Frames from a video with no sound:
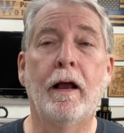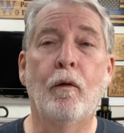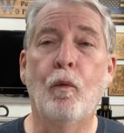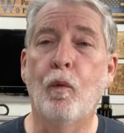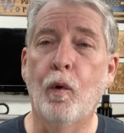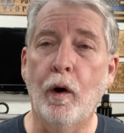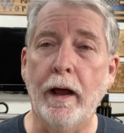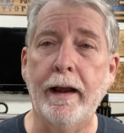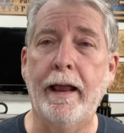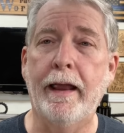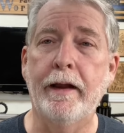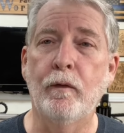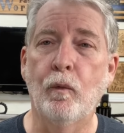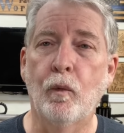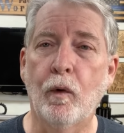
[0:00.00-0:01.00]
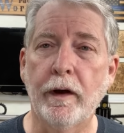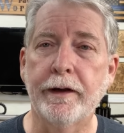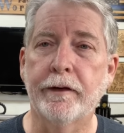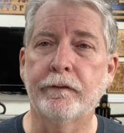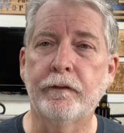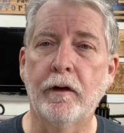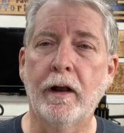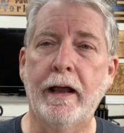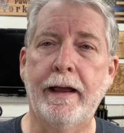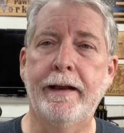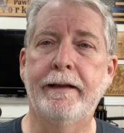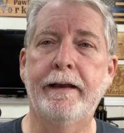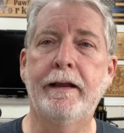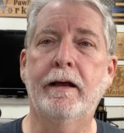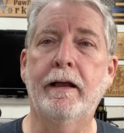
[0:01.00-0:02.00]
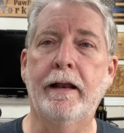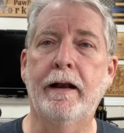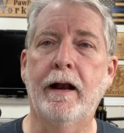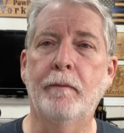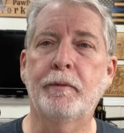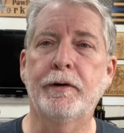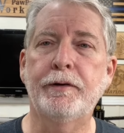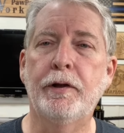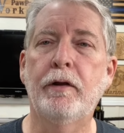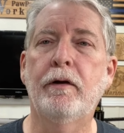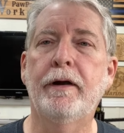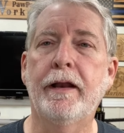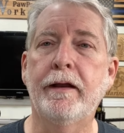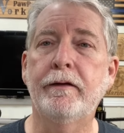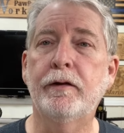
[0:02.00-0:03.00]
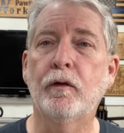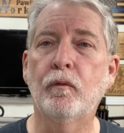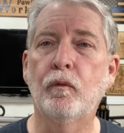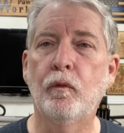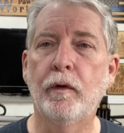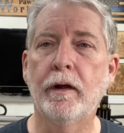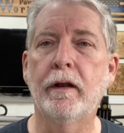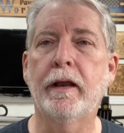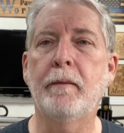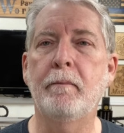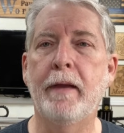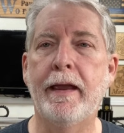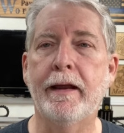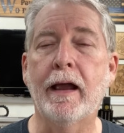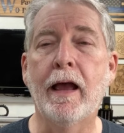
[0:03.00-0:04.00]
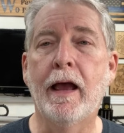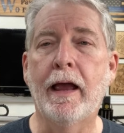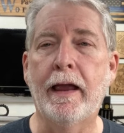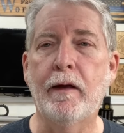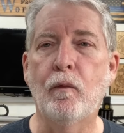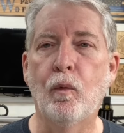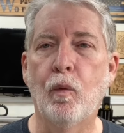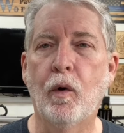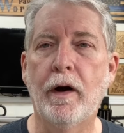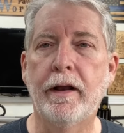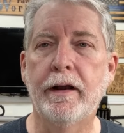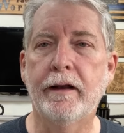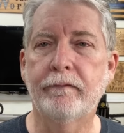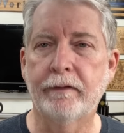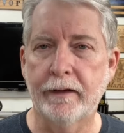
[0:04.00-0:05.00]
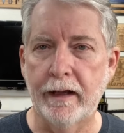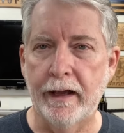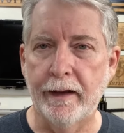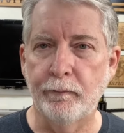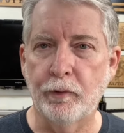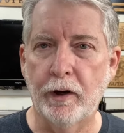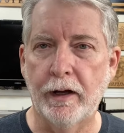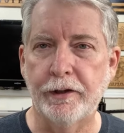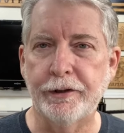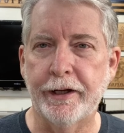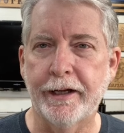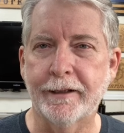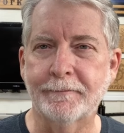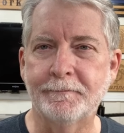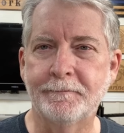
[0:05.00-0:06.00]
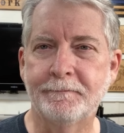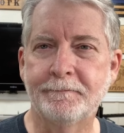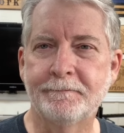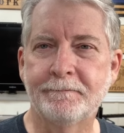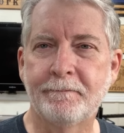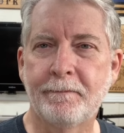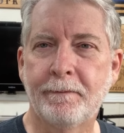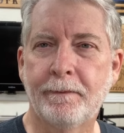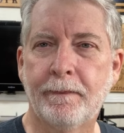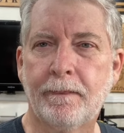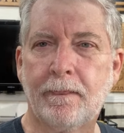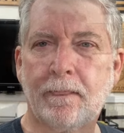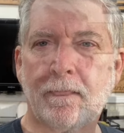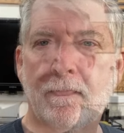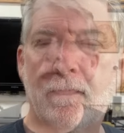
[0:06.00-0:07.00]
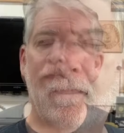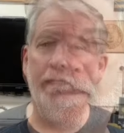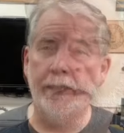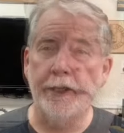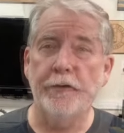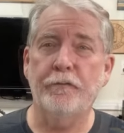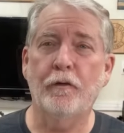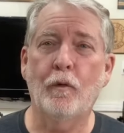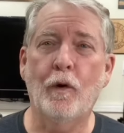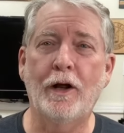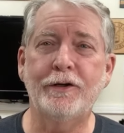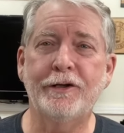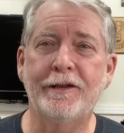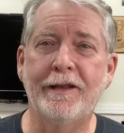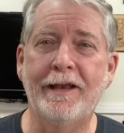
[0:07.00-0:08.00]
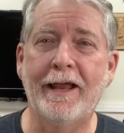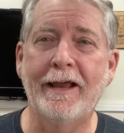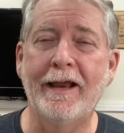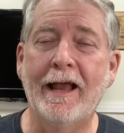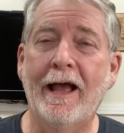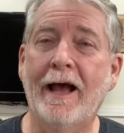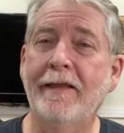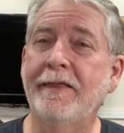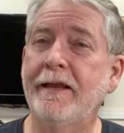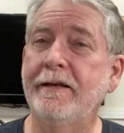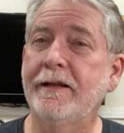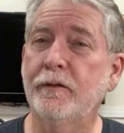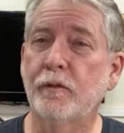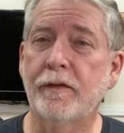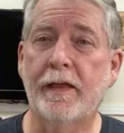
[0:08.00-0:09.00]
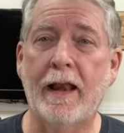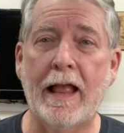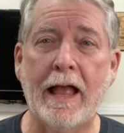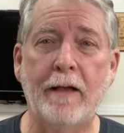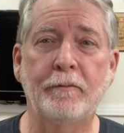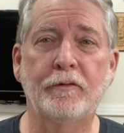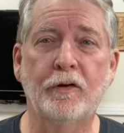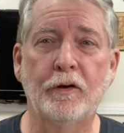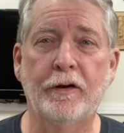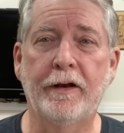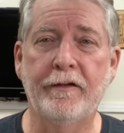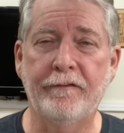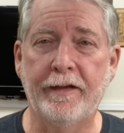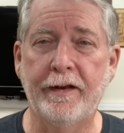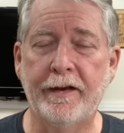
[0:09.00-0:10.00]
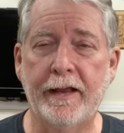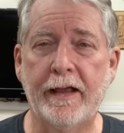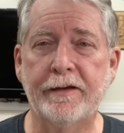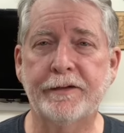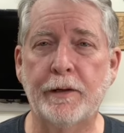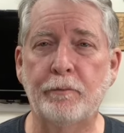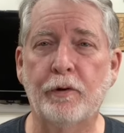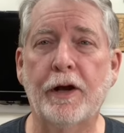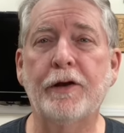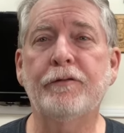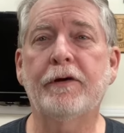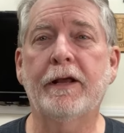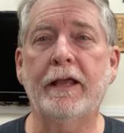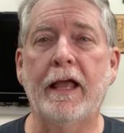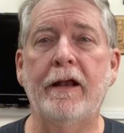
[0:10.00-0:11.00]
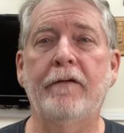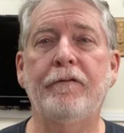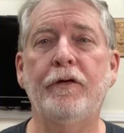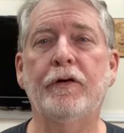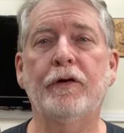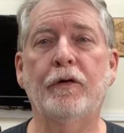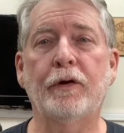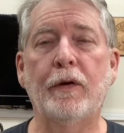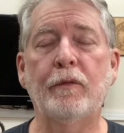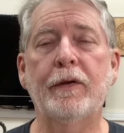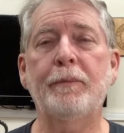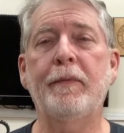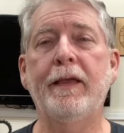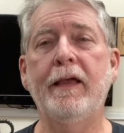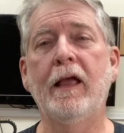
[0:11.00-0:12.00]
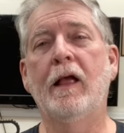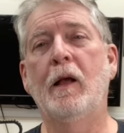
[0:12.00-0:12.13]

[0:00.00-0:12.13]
What a wonderful idea and opportunity to really make a one-of-a-kind project. Thank you for watching today. I think this was an absolutely fantastic project, and if you agree with me,